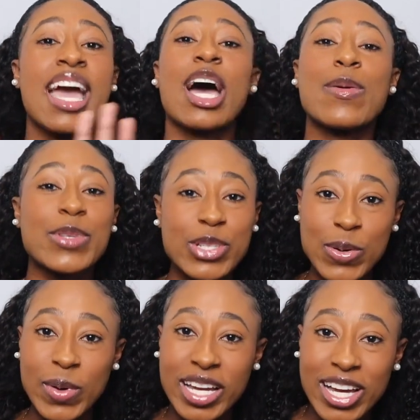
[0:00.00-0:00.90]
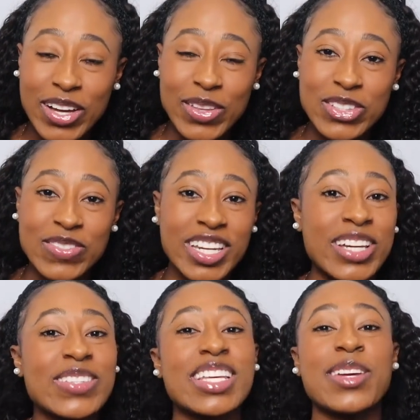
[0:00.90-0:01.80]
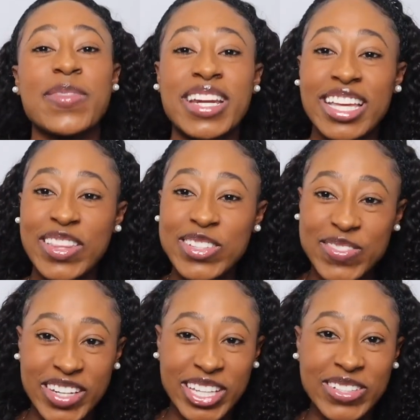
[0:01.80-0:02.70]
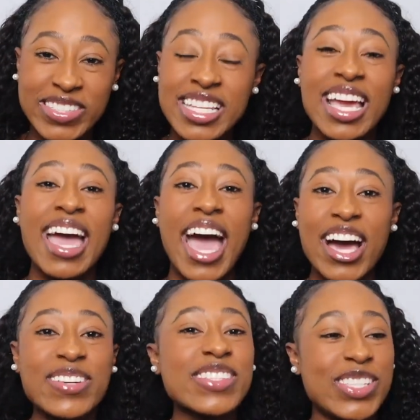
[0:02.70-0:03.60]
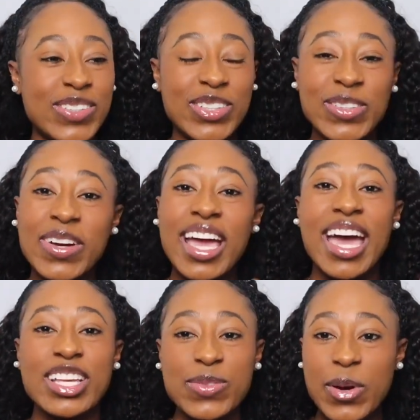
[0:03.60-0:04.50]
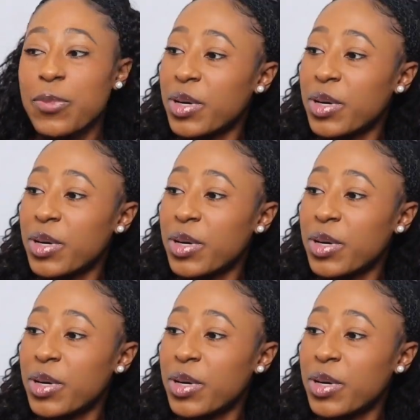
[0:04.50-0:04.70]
I'm still working on those videos and I'm gonna get those videos out to you as well.